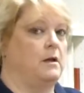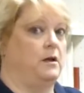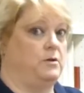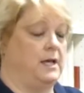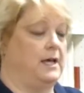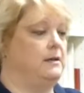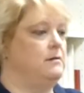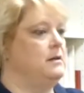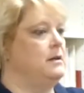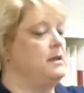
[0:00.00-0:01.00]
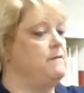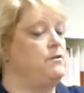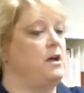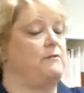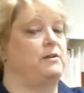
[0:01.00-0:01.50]
Okay? If
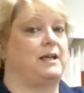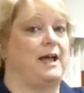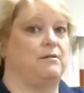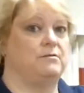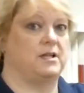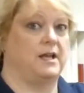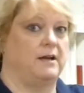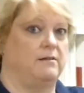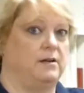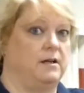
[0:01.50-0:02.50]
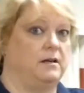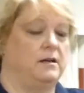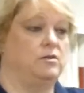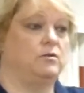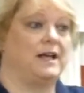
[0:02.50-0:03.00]
you have a counter area
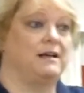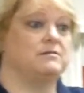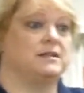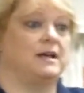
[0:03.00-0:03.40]
and your counter